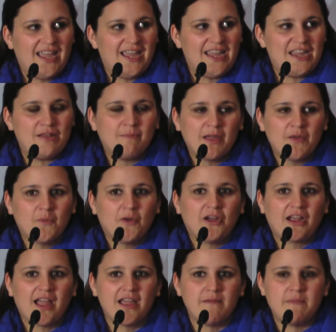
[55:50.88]
In my
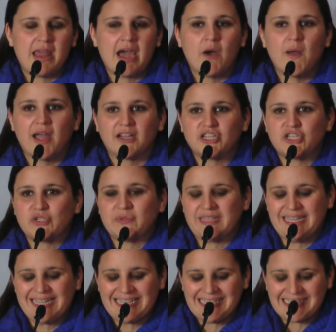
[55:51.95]
work, I am now
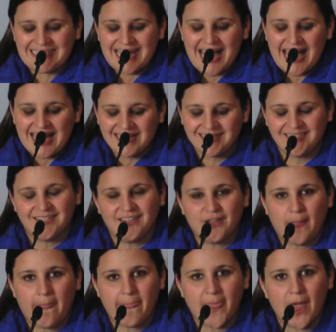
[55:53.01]
actually intent
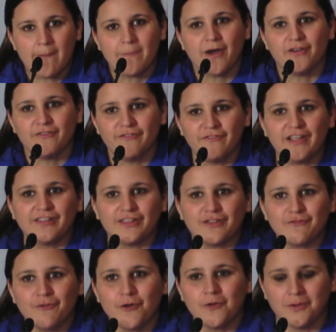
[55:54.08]
upon failing
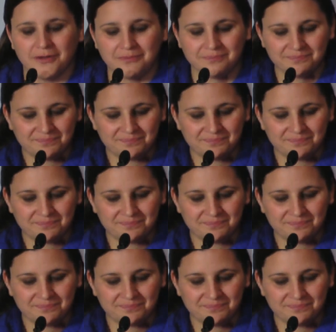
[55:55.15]
forward.